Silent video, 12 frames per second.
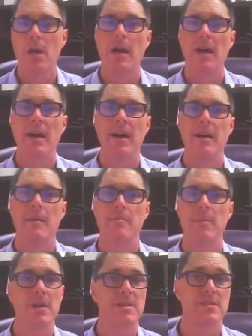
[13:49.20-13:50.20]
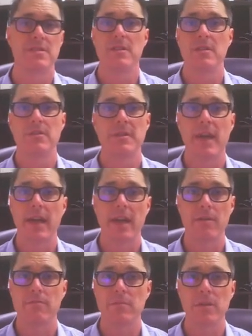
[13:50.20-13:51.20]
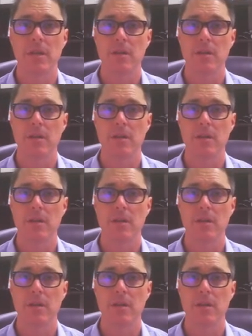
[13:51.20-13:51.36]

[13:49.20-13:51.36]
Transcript: but it's still down